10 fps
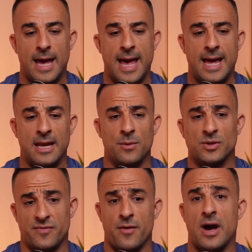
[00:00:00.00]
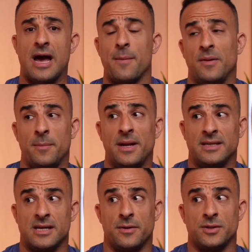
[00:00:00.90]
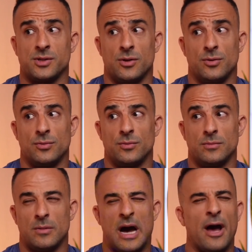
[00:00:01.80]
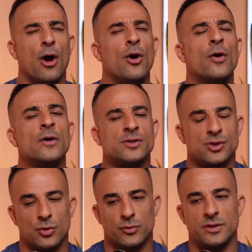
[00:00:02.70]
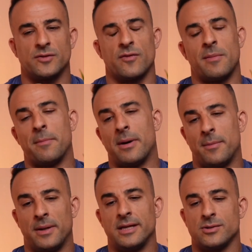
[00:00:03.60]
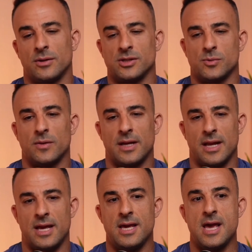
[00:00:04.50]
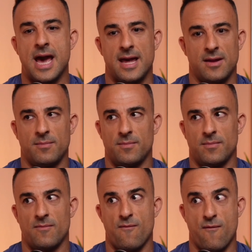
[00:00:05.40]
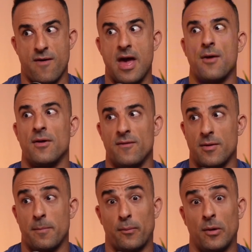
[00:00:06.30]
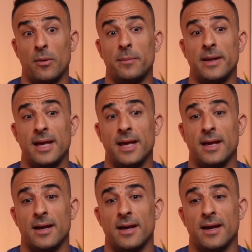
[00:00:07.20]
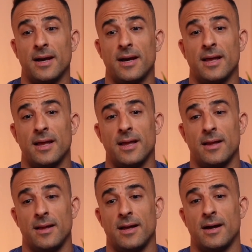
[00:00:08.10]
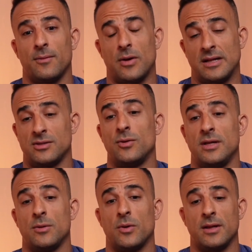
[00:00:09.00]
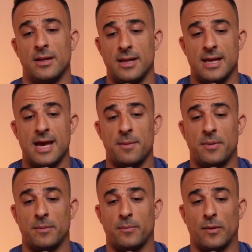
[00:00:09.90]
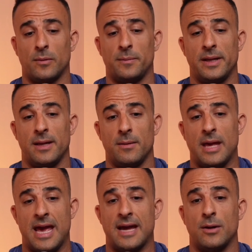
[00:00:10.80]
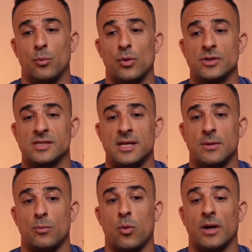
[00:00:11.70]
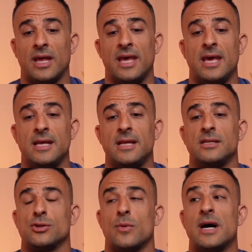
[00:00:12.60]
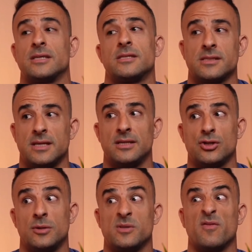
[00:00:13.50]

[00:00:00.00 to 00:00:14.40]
And he was very high up in the military. So I heard stories from my mum later on as well that he had a very, very probably, well, until he did what he did at the end, but probably he had it worse than what he did to us in terms of